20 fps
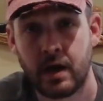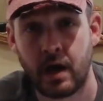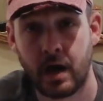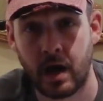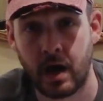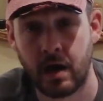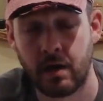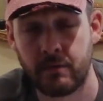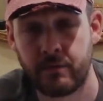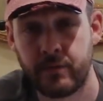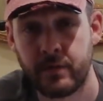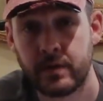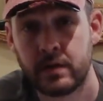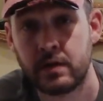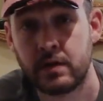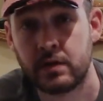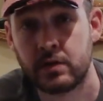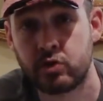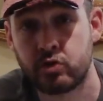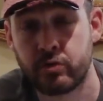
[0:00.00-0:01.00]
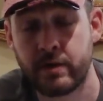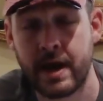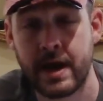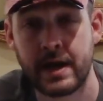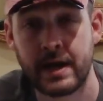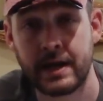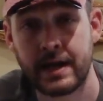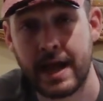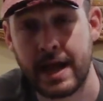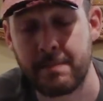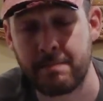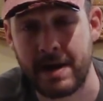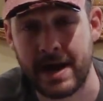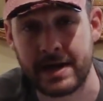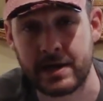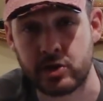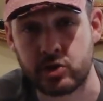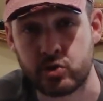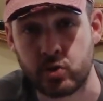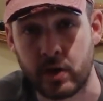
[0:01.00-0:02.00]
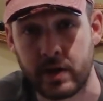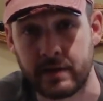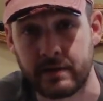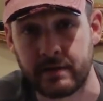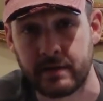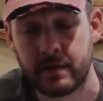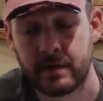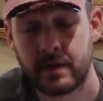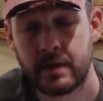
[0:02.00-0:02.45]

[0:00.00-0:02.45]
of creating a miter joint.